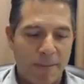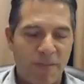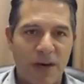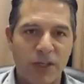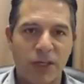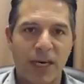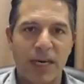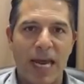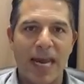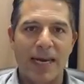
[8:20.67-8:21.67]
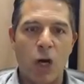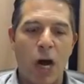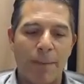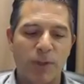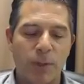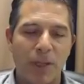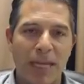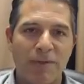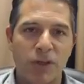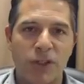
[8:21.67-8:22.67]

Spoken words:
functioning at an optimal level.